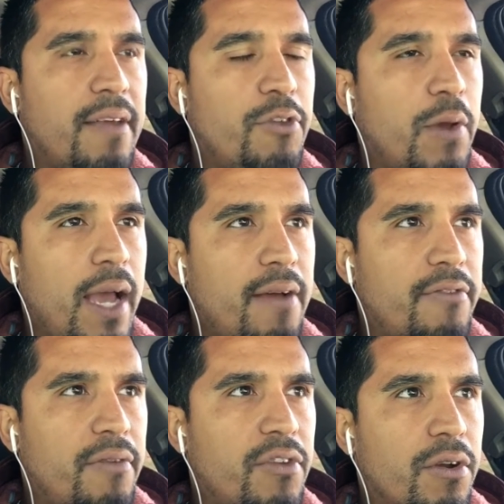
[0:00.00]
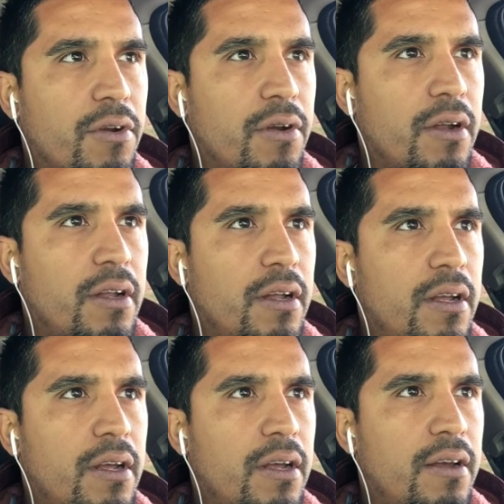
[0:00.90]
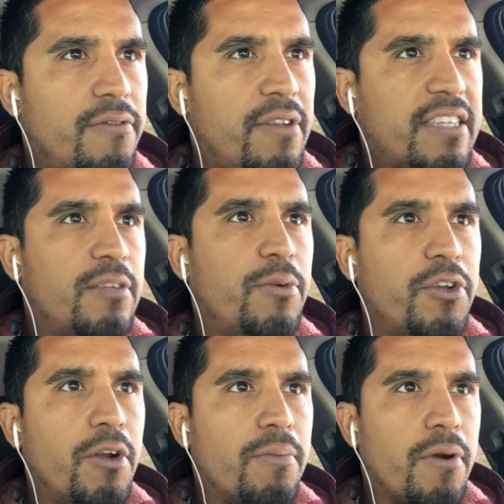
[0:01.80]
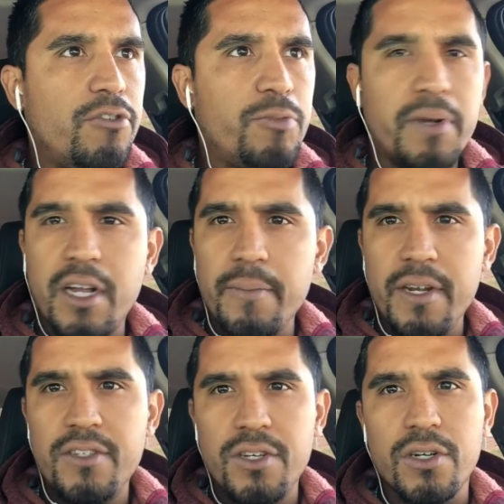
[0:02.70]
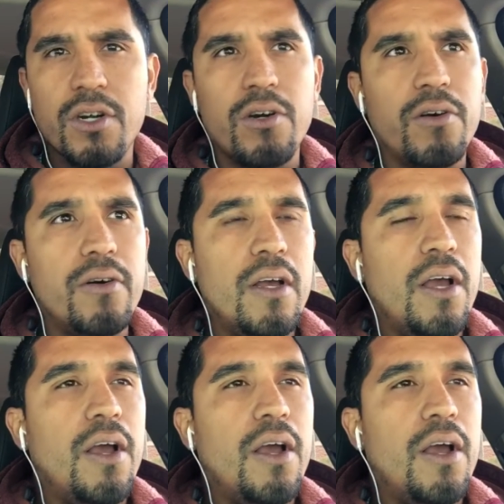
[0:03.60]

If you're flexible in your approach but committed to your goal,